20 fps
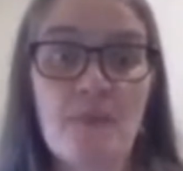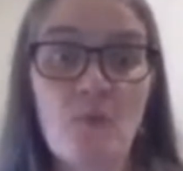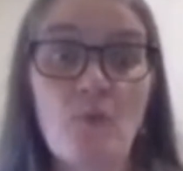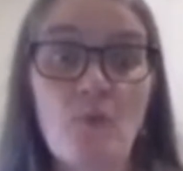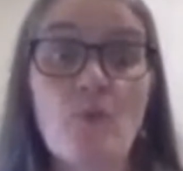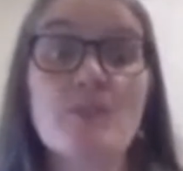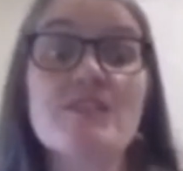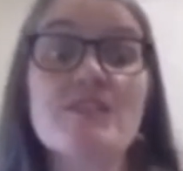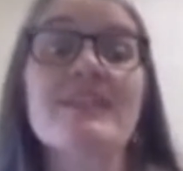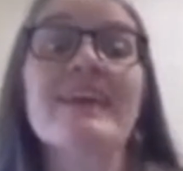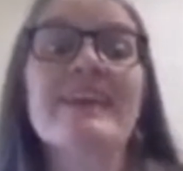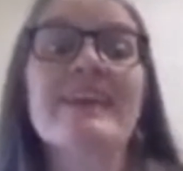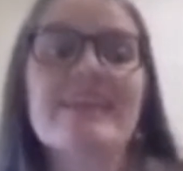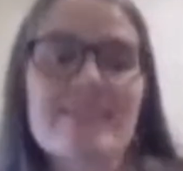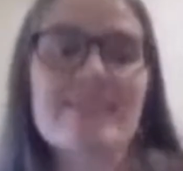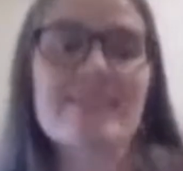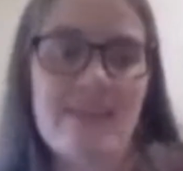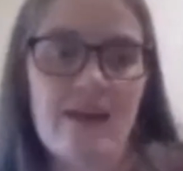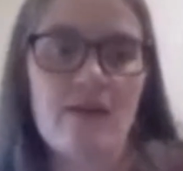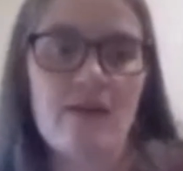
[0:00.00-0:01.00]
which
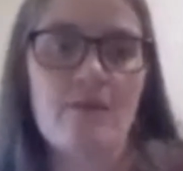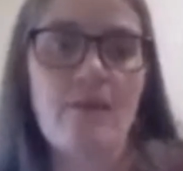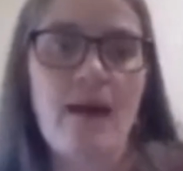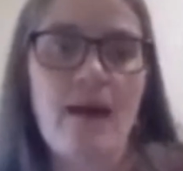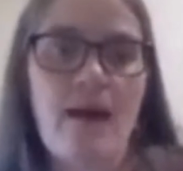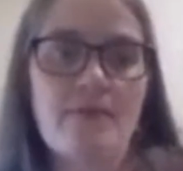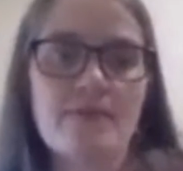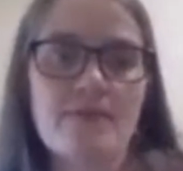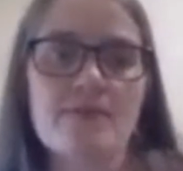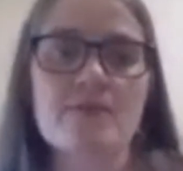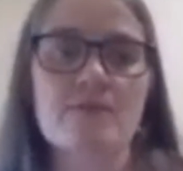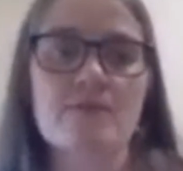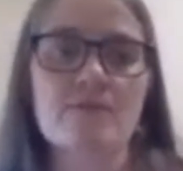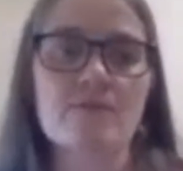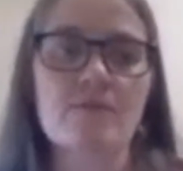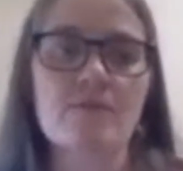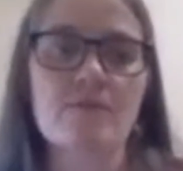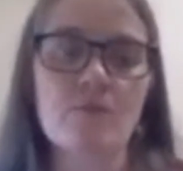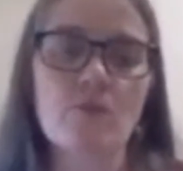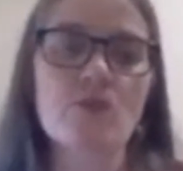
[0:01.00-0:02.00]
leaders care about this
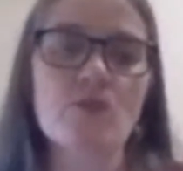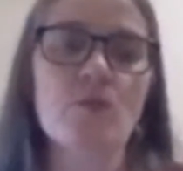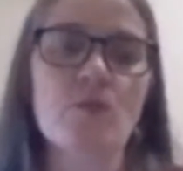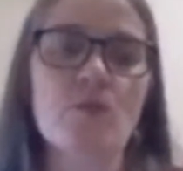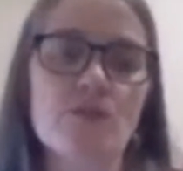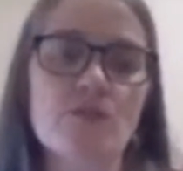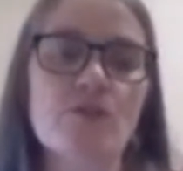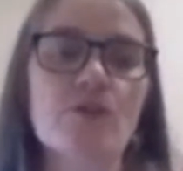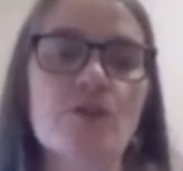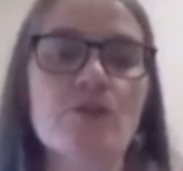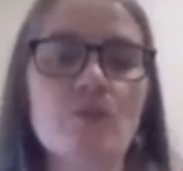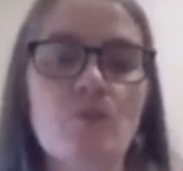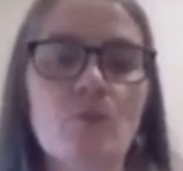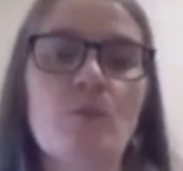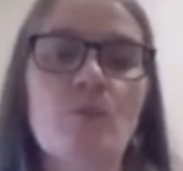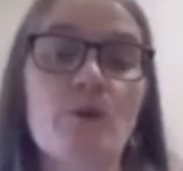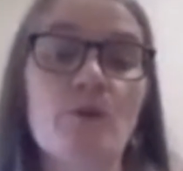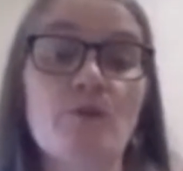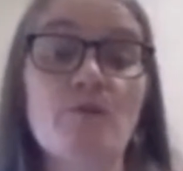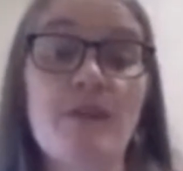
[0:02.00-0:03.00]
and which ones don't and what
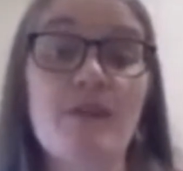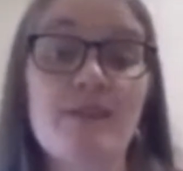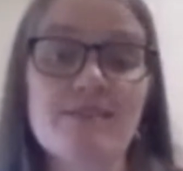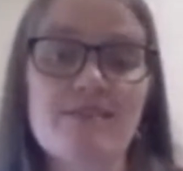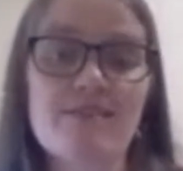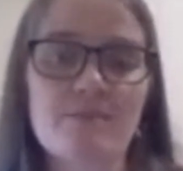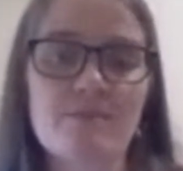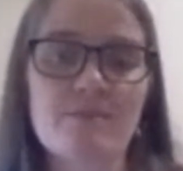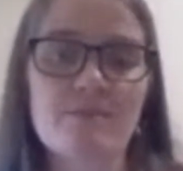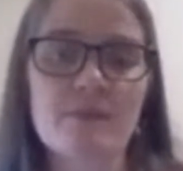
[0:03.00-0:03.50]
motivates them?